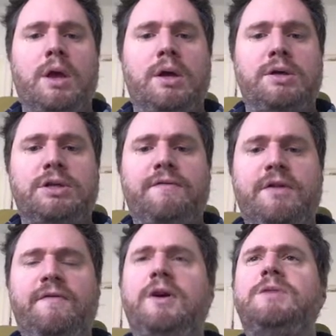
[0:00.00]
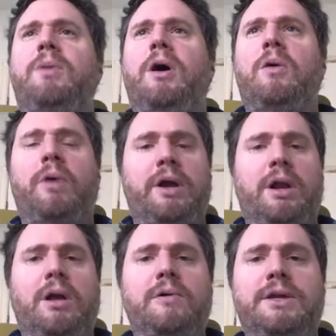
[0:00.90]
So for the first part, we're going to
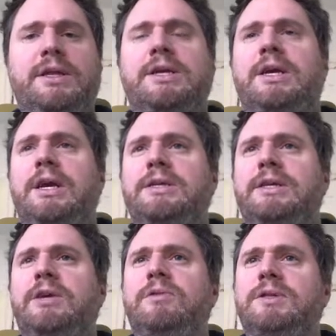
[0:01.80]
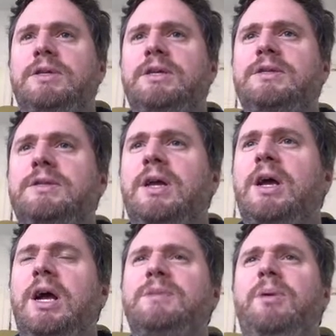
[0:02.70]
load in the DNA sequences.
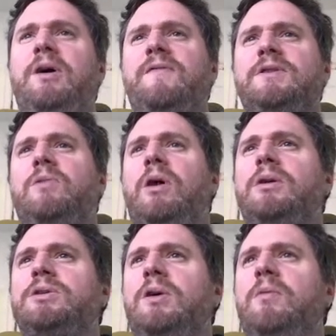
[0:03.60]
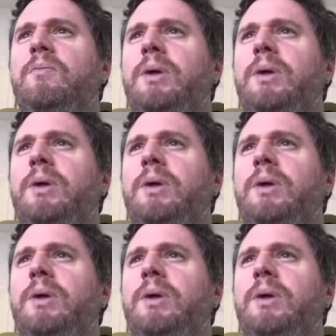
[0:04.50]
As part of this workshop,